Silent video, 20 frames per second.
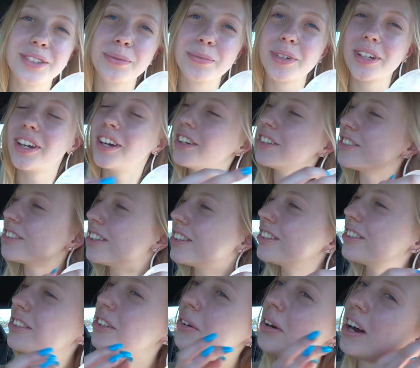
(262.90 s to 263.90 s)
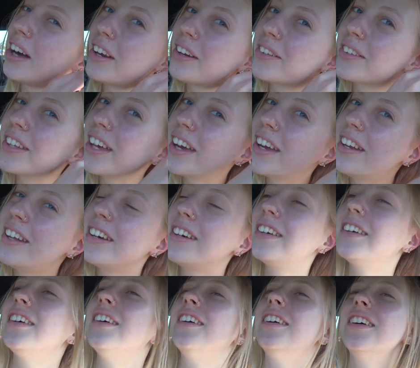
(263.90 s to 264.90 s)
my gosh, it is so hot outside.
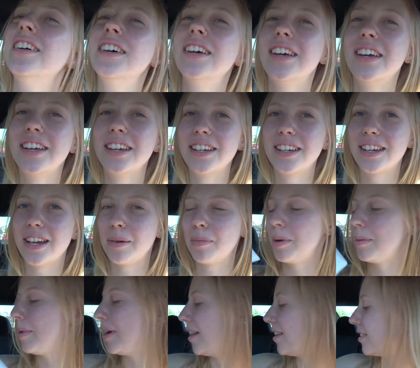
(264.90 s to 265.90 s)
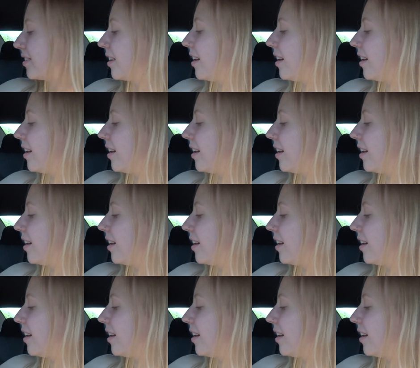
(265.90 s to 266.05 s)
Got my mask.